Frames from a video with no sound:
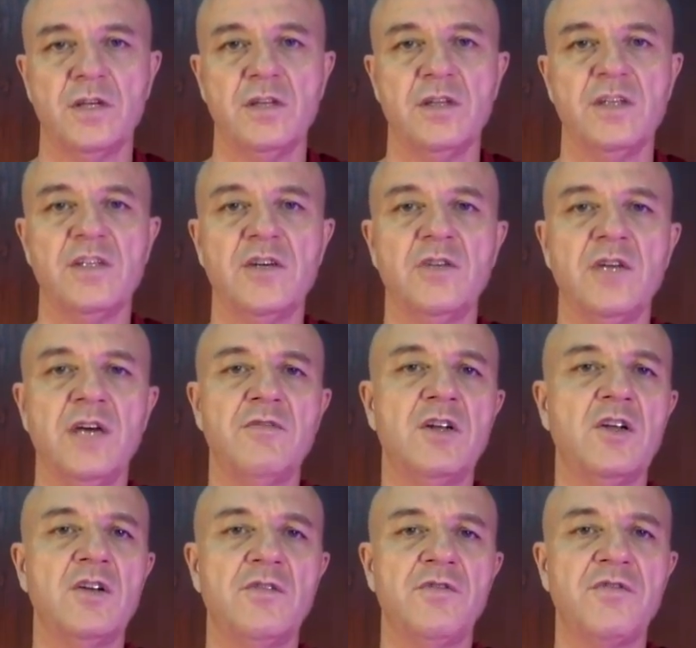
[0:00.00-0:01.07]
They don't have a
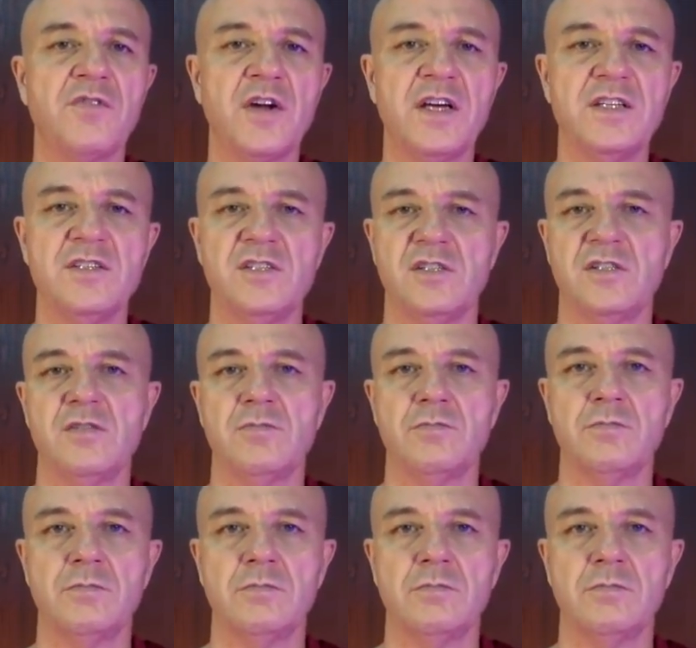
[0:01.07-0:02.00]
lot of friends.